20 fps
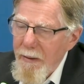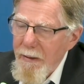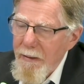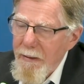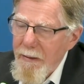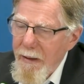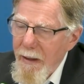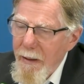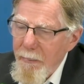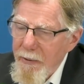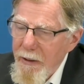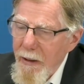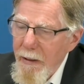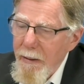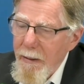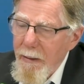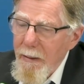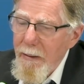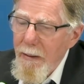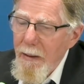steps
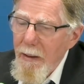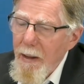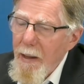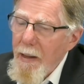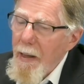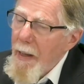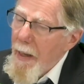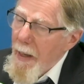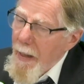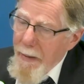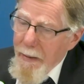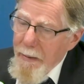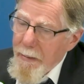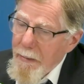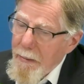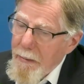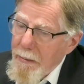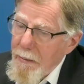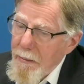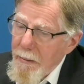in,
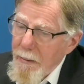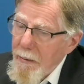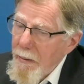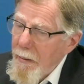and